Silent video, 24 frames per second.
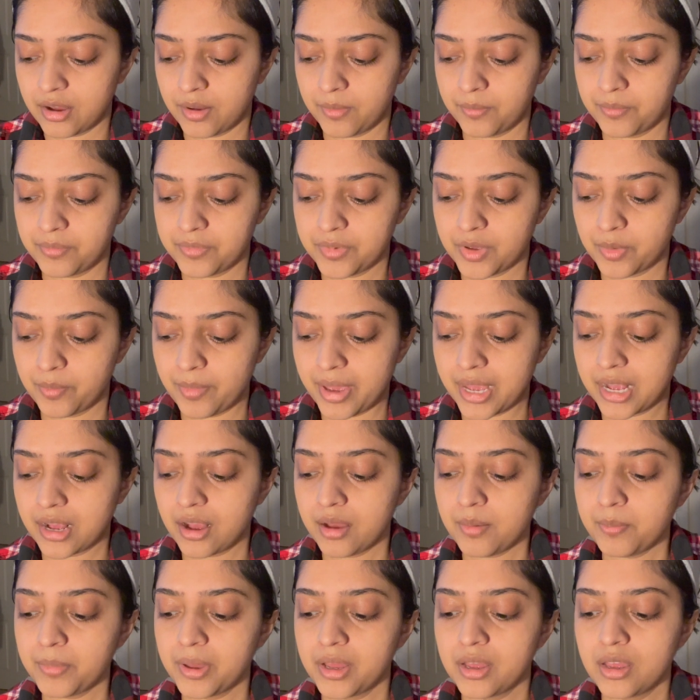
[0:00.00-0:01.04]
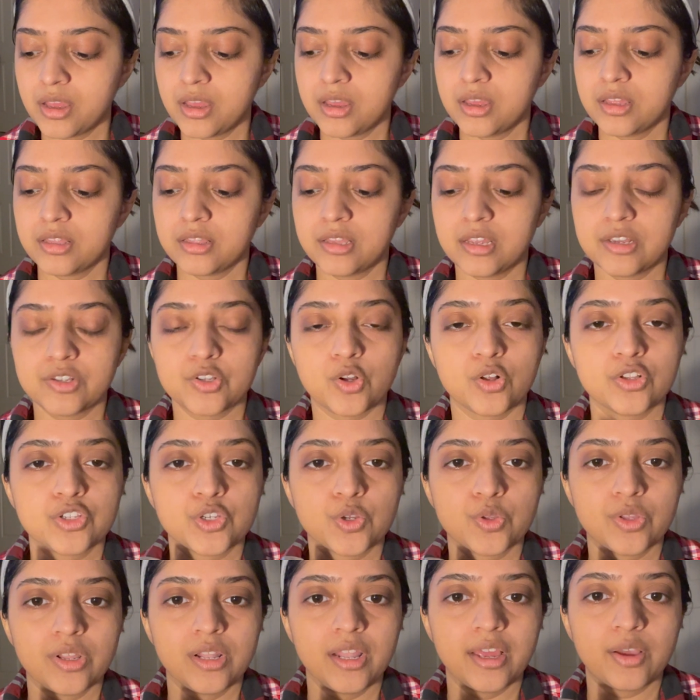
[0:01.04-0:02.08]
your makeup. There's
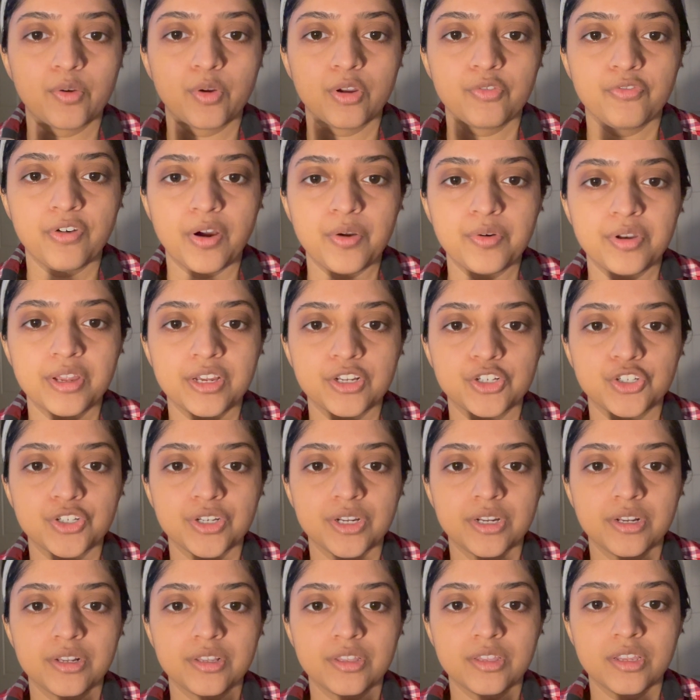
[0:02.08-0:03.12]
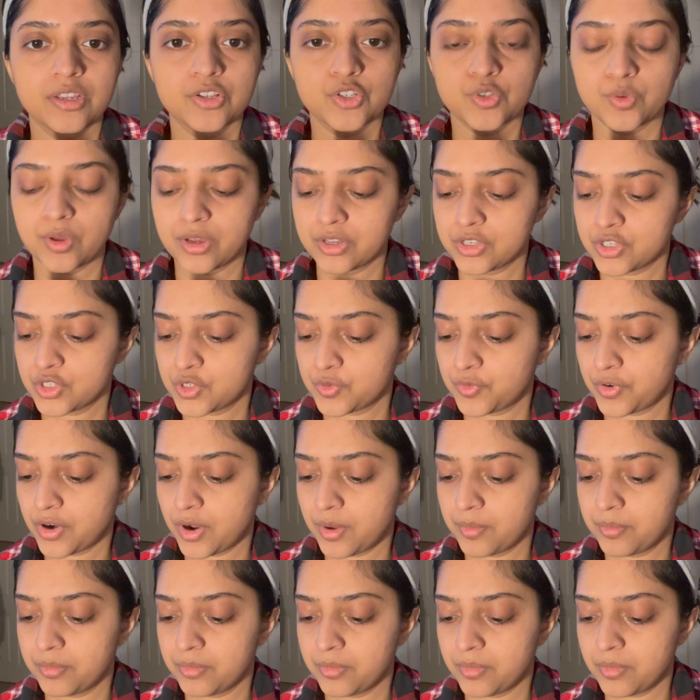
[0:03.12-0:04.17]
also the liquid foundation. This one's
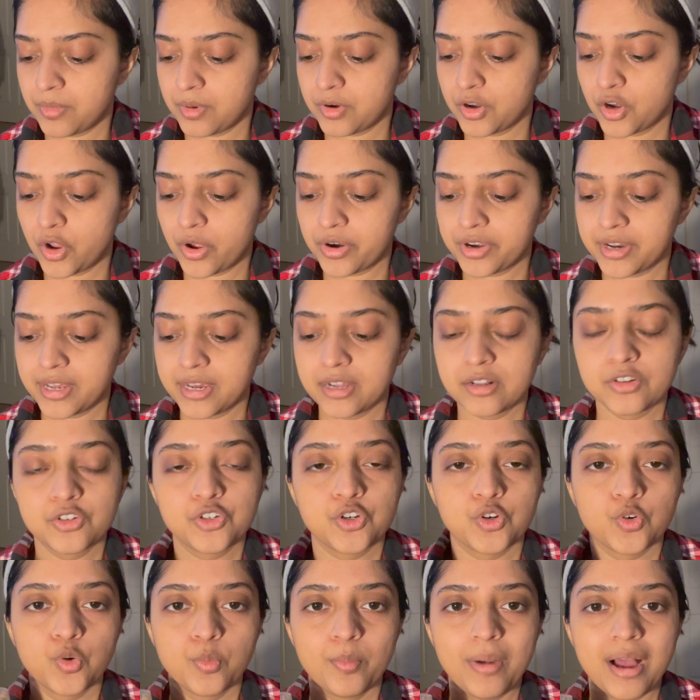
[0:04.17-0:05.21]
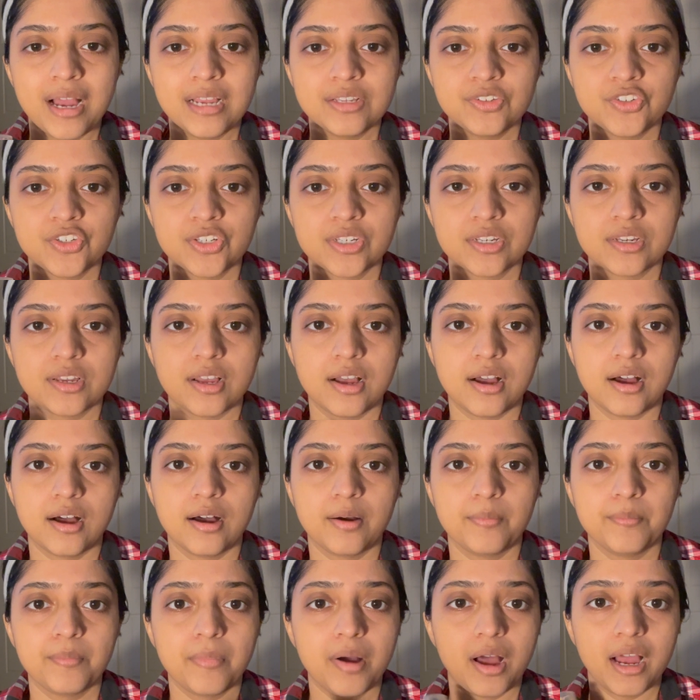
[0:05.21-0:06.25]
from L'Oreal True Match.
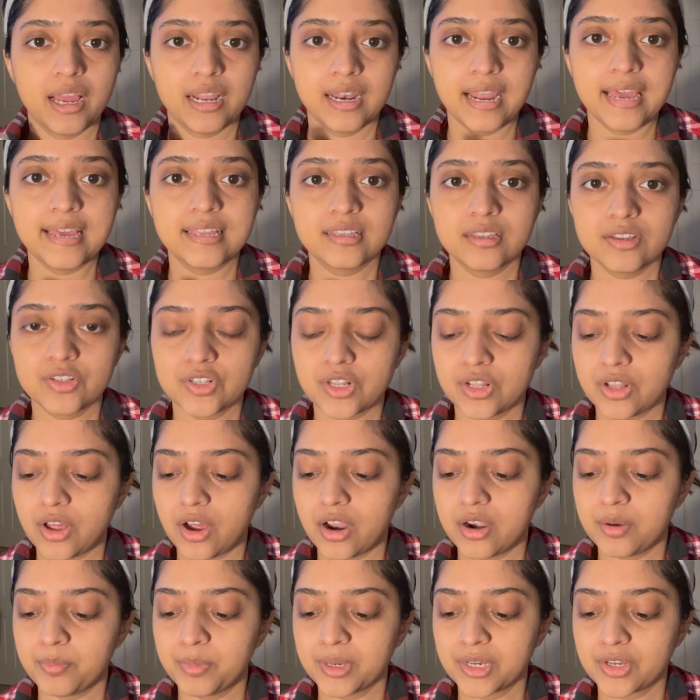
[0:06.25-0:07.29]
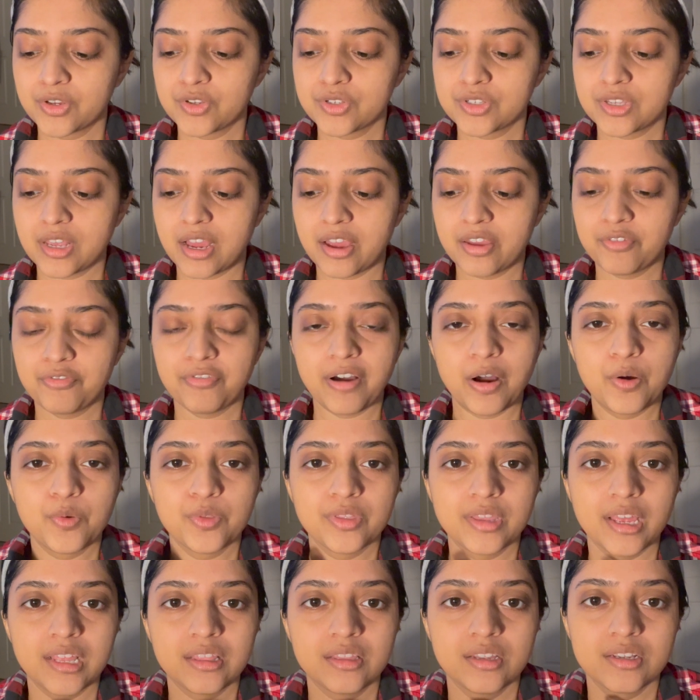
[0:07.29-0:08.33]
I like this a lot because I
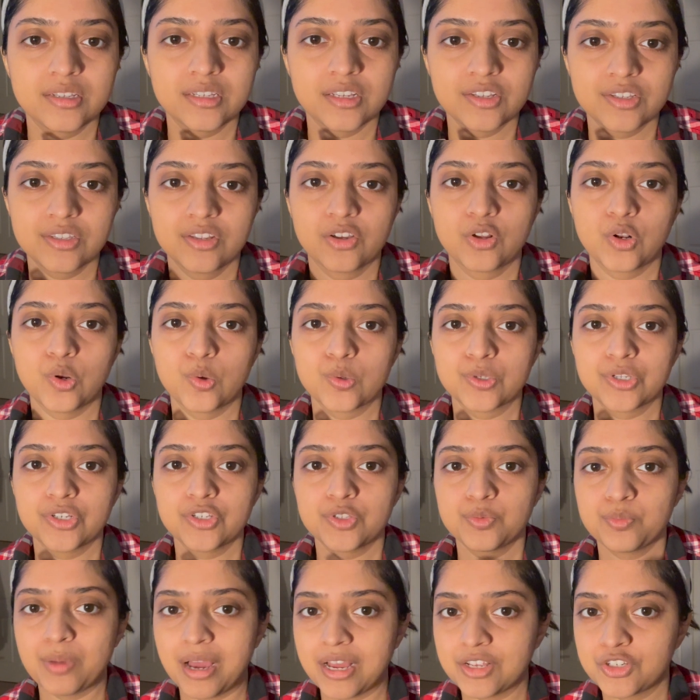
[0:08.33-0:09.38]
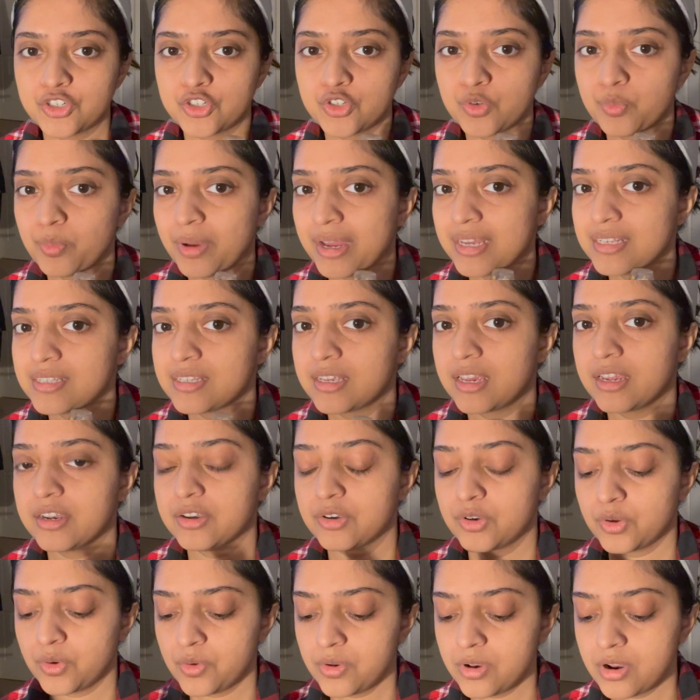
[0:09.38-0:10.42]
found that this is the closest match to my skin
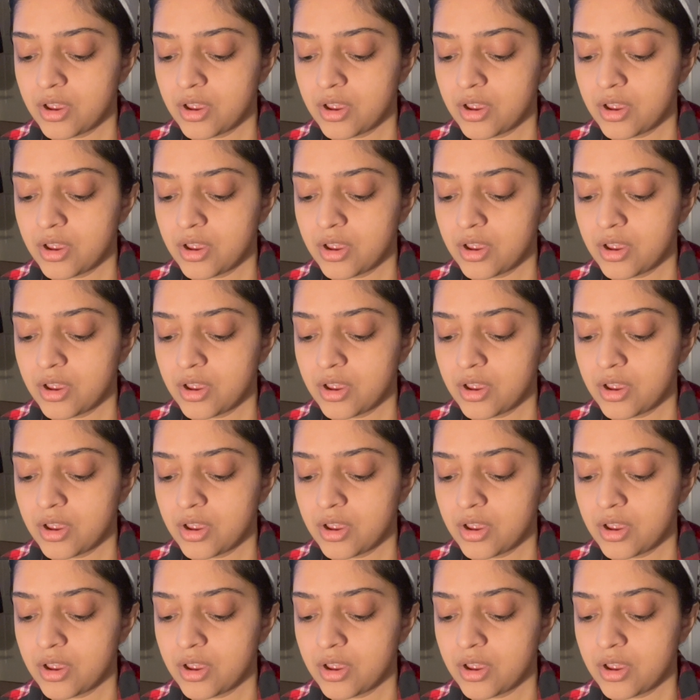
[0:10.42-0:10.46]
tone.